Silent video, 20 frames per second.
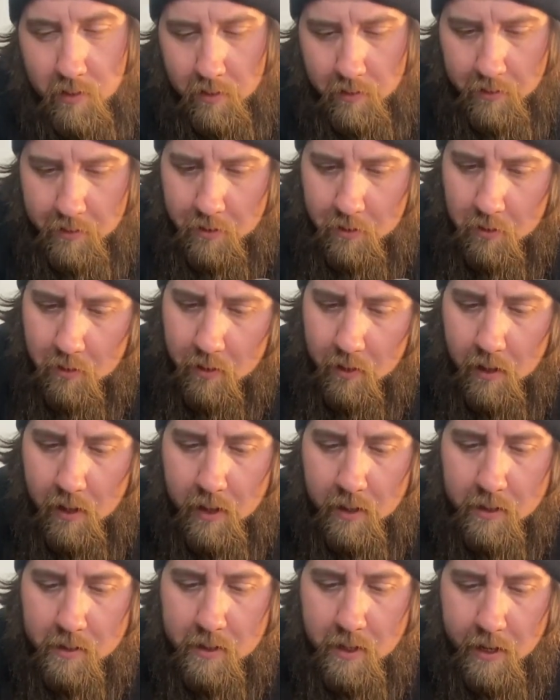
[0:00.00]
a little
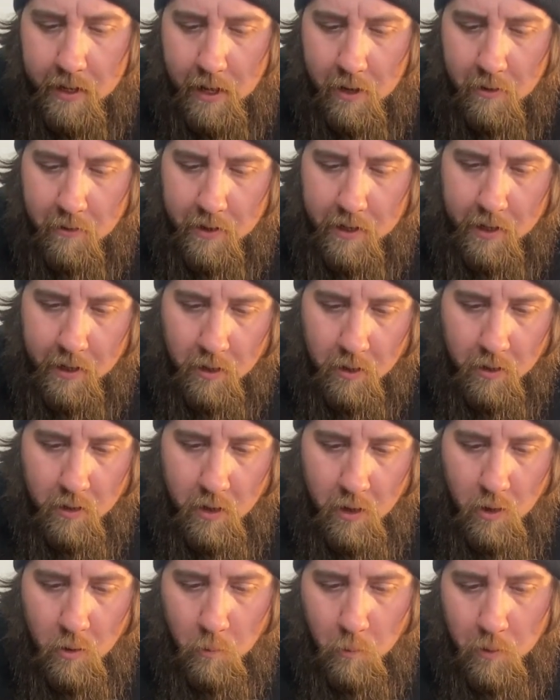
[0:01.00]
cutout here
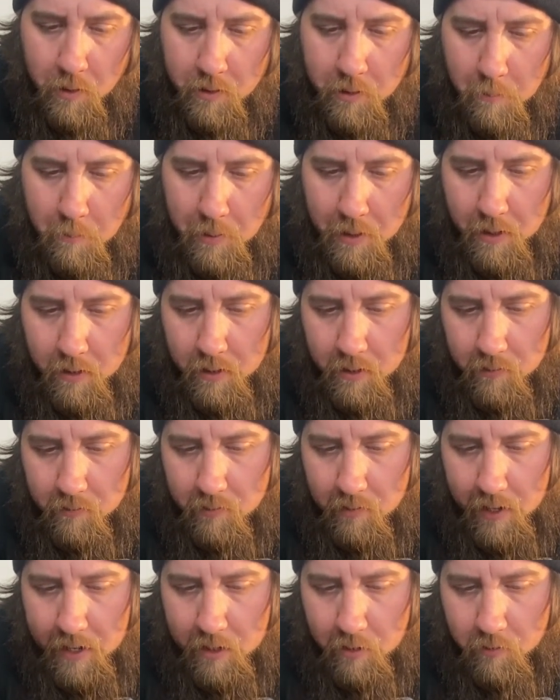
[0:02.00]
where the bearings
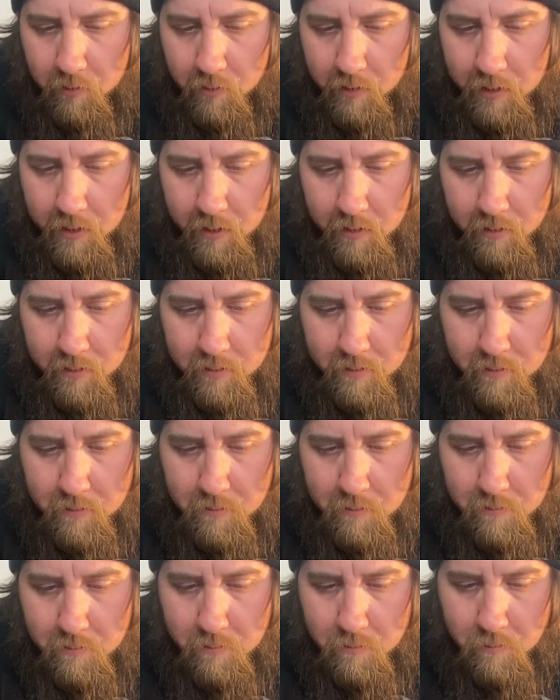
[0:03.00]
actually
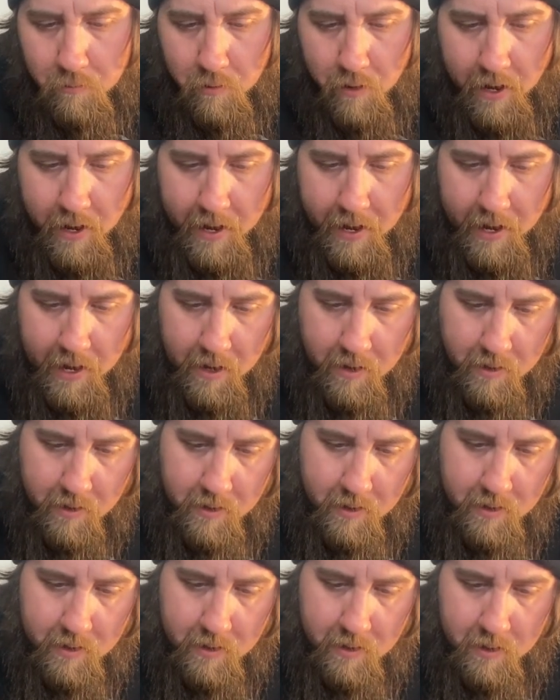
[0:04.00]
ride.
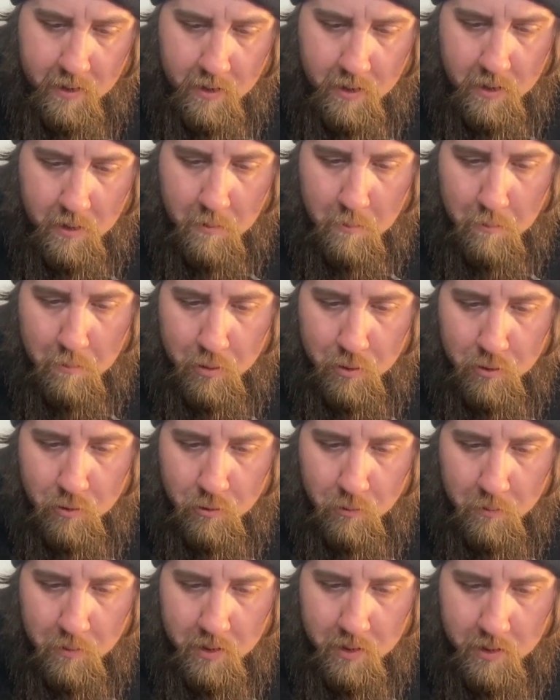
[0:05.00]

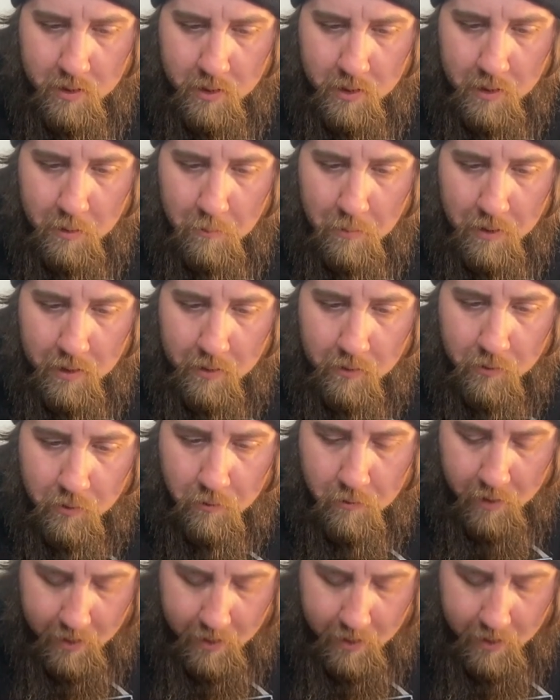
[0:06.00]
Boom. And the bearings will